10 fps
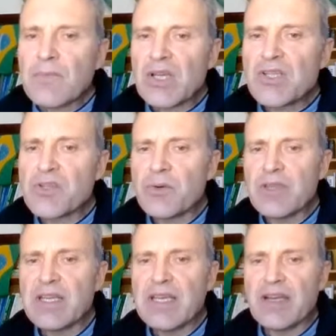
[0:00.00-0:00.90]
So
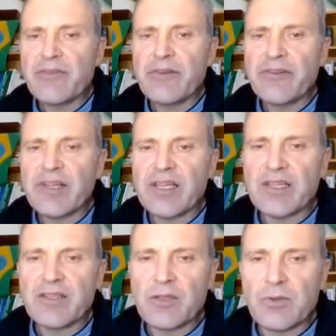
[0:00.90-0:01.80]
the
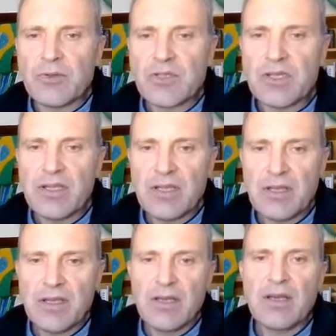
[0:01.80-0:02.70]
equivalent dose
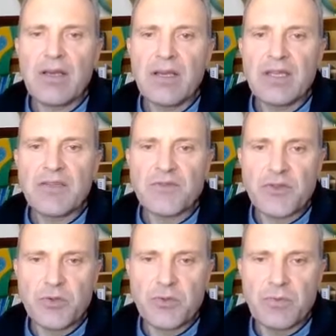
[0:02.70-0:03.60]
is
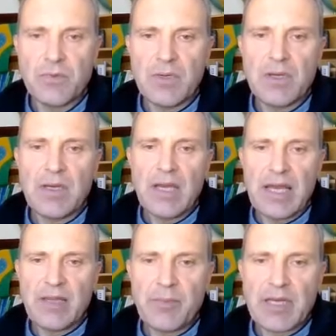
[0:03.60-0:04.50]
2,
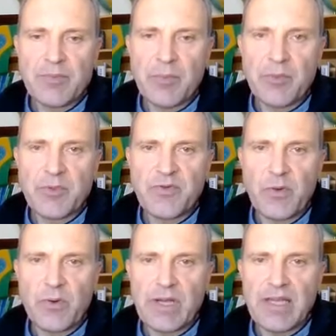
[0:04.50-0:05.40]
and the maximum is
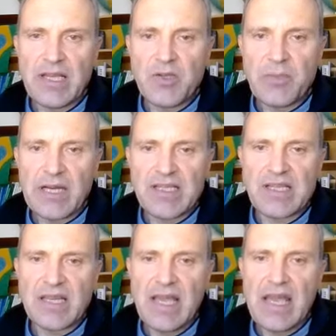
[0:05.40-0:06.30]
4. And then you might
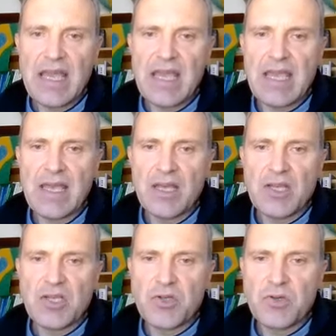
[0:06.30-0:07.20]
say, hey,
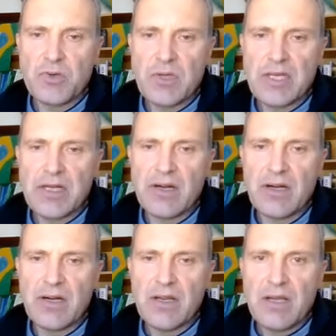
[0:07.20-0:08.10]
2 here
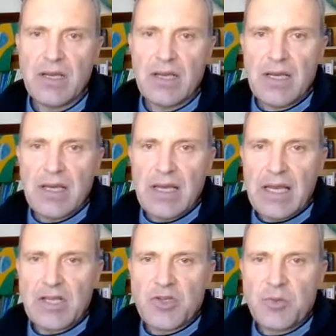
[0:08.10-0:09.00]

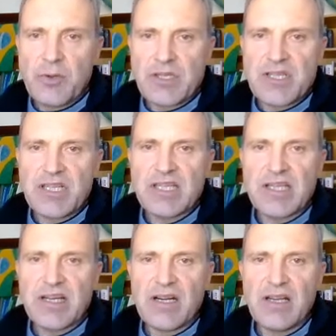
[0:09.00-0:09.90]
and 2.6
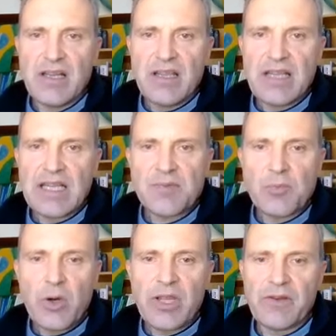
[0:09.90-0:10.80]
here, that's
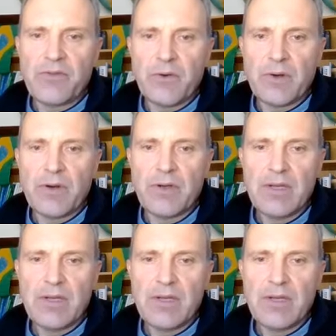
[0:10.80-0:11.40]
more than 4.